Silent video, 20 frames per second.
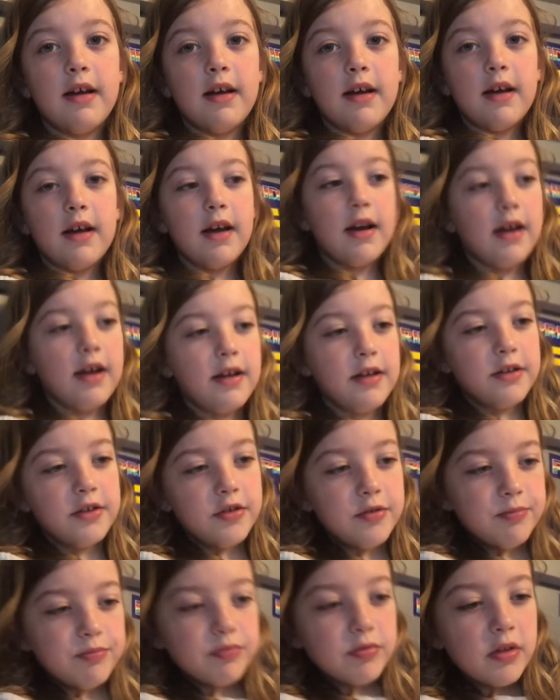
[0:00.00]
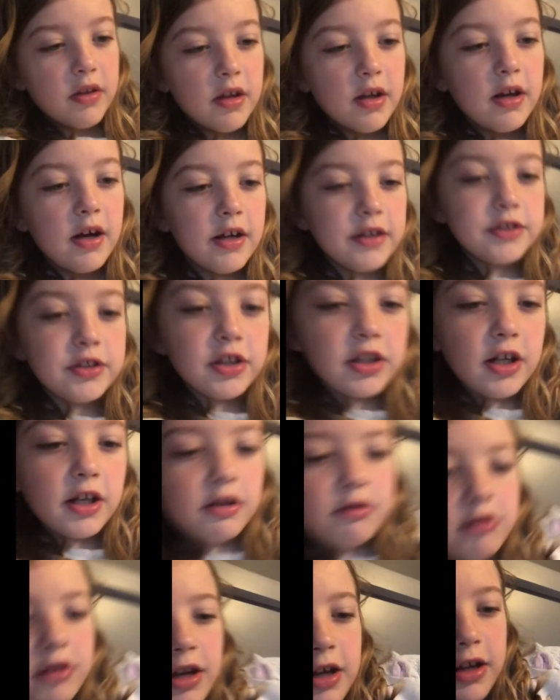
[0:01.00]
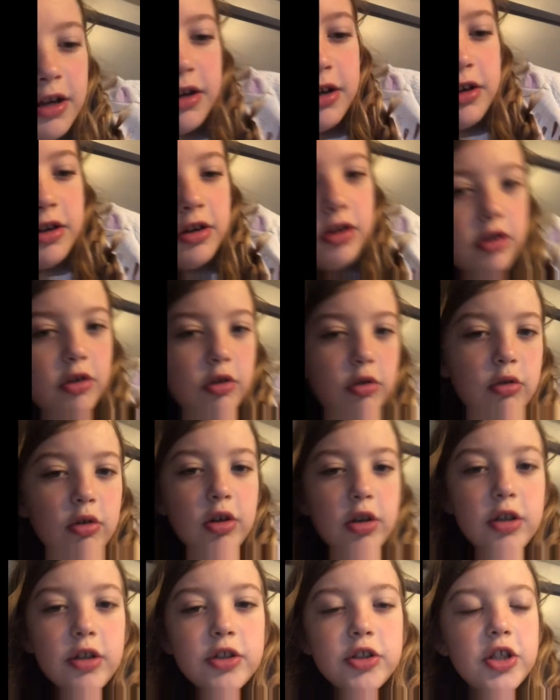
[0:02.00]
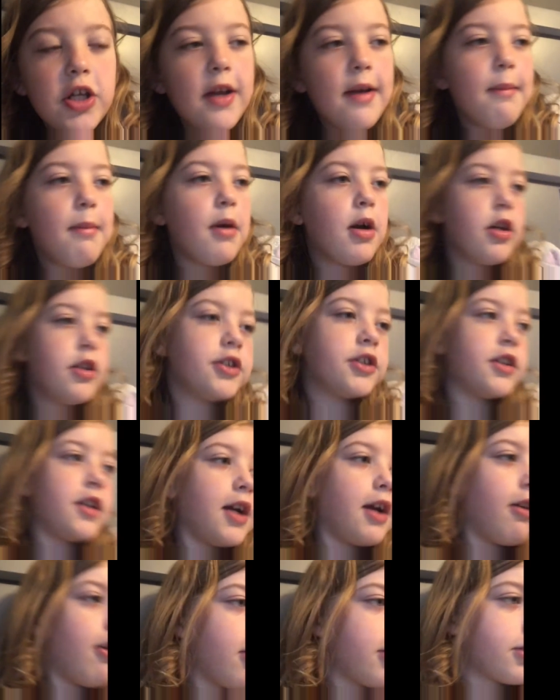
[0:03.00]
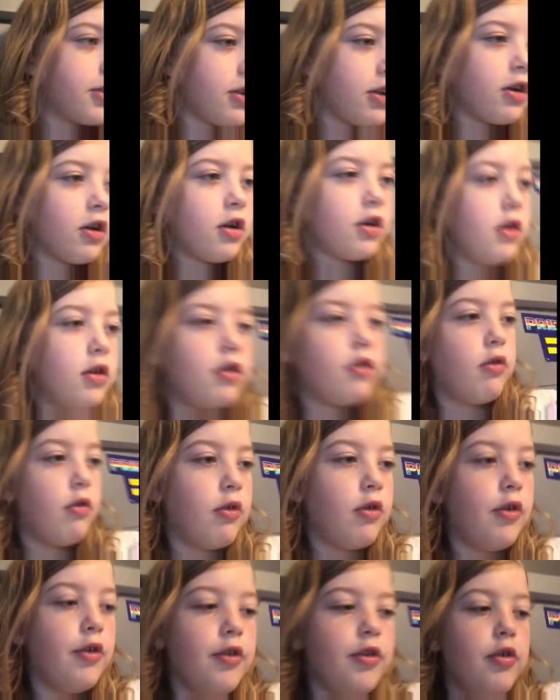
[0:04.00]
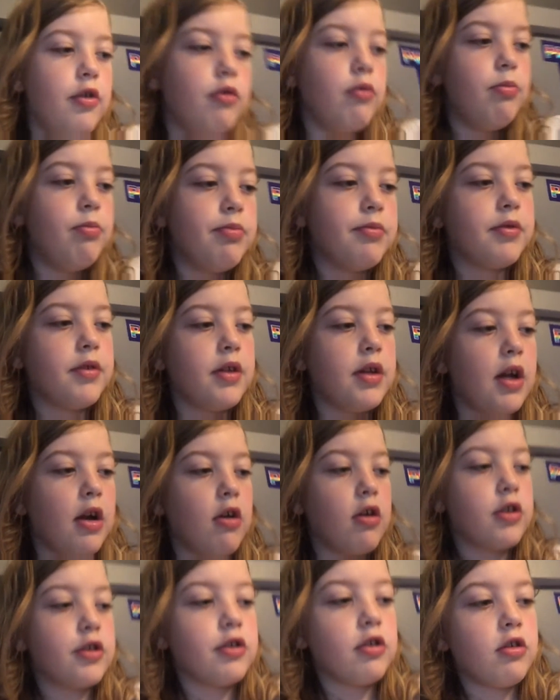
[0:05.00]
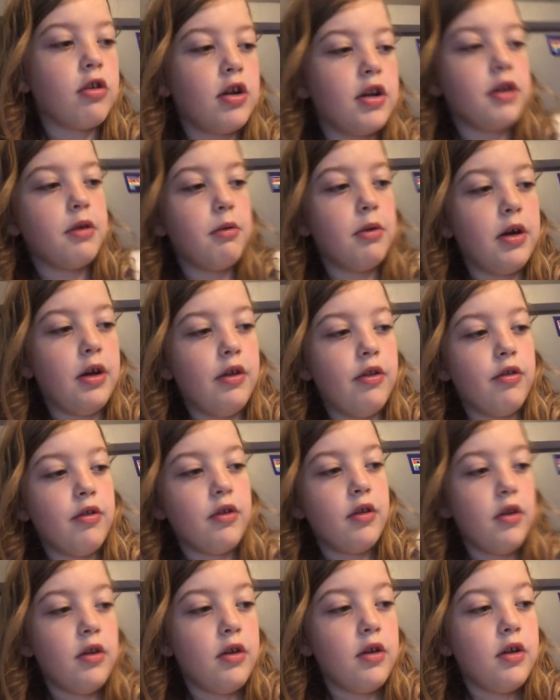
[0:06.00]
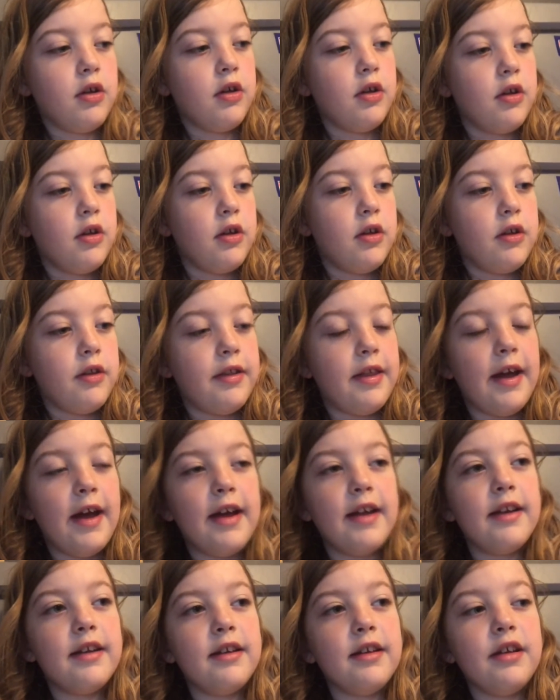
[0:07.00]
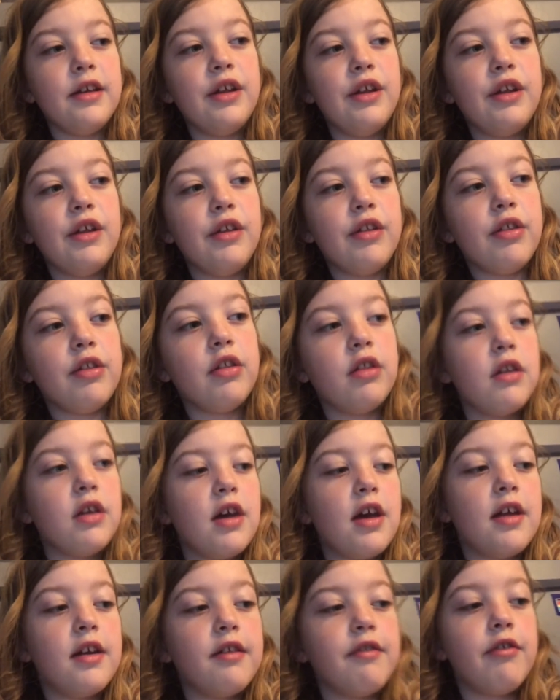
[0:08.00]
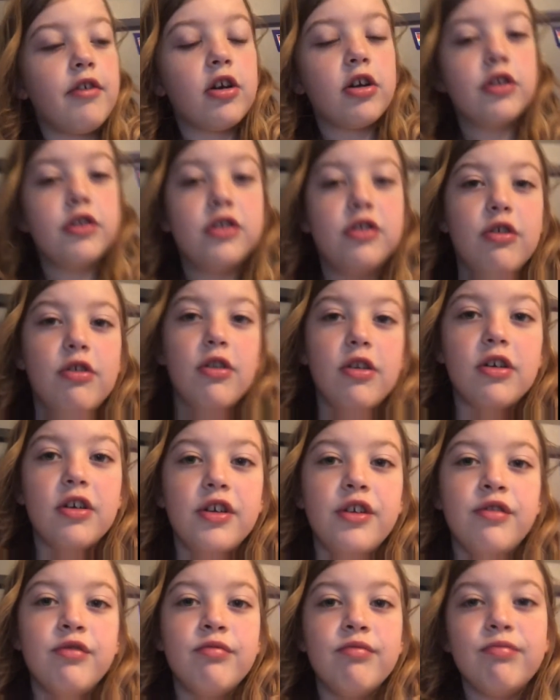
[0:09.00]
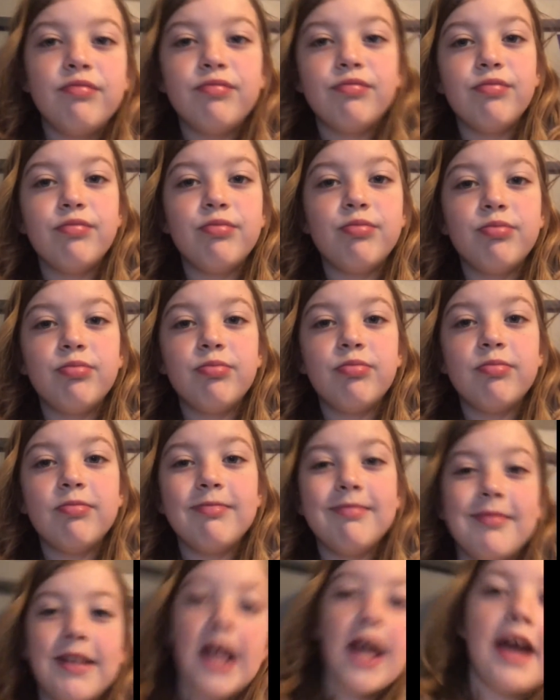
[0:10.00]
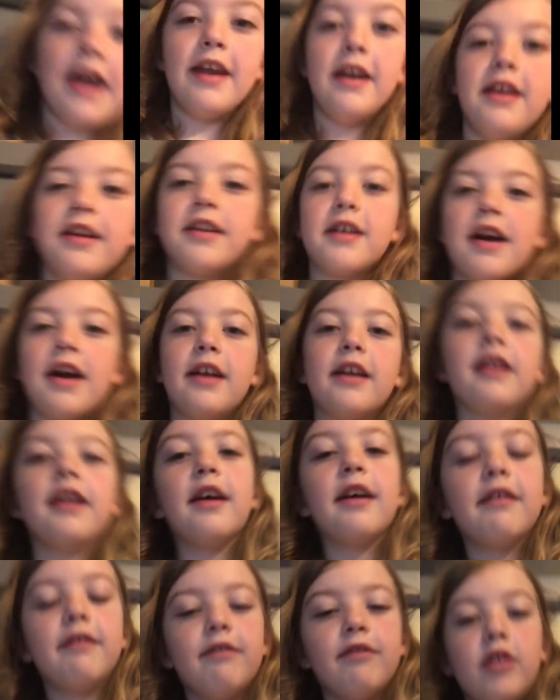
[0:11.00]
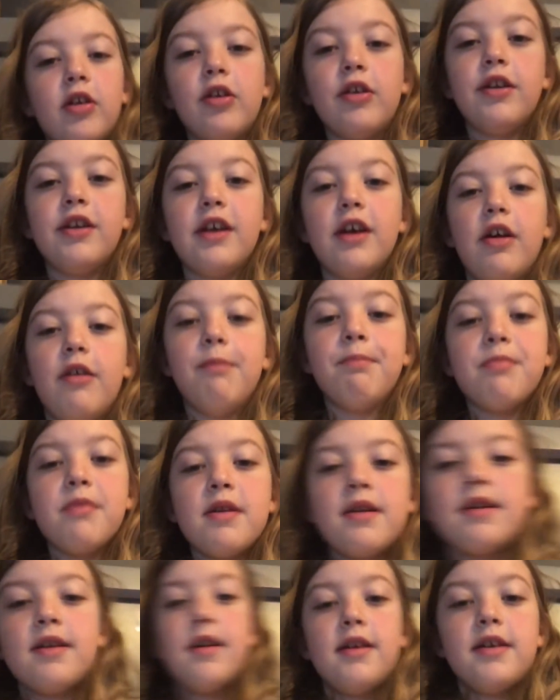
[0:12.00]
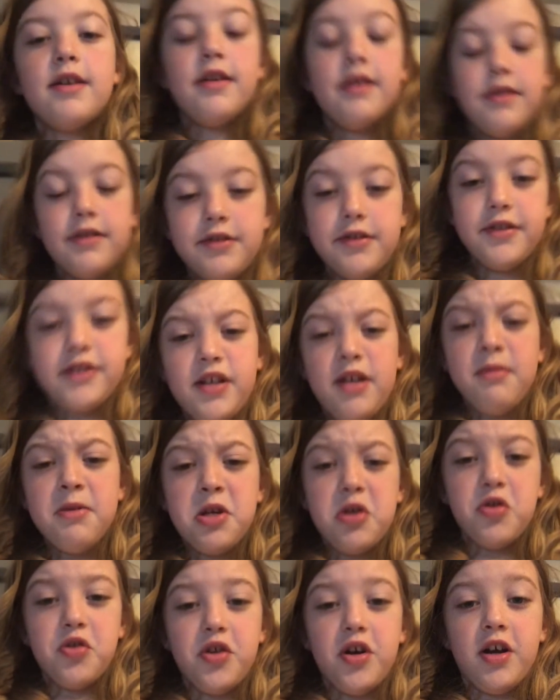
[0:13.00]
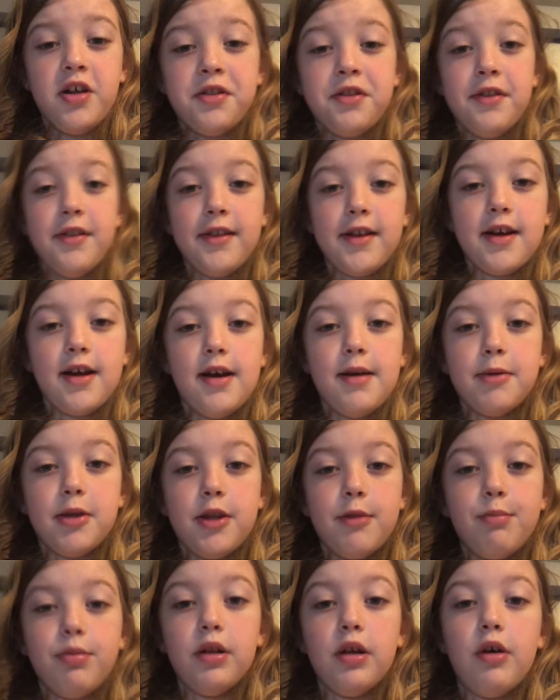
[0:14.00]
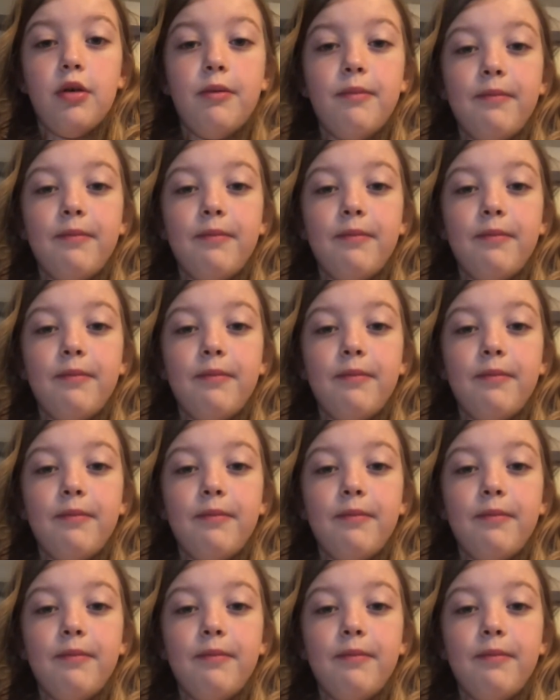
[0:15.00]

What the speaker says: And until I created a new Jacob Arts character, or new character anyways, that is the end of our story. Ended kind of like a fairy tale. Tell me your thoughts in the comments below.